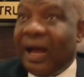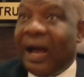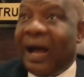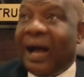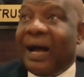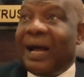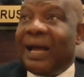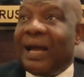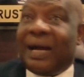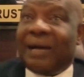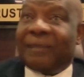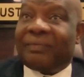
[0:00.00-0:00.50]

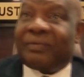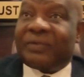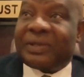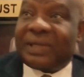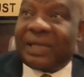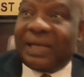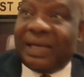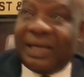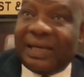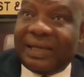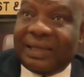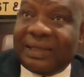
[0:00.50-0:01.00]
I have
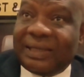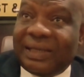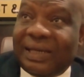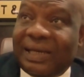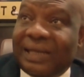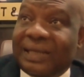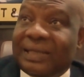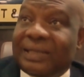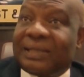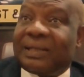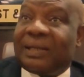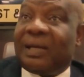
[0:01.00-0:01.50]
said
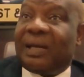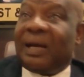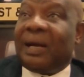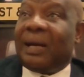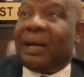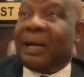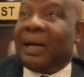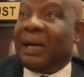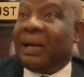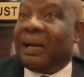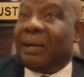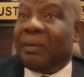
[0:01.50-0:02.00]
that
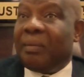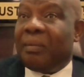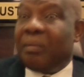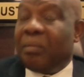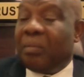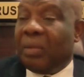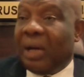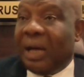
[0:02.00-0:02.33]
a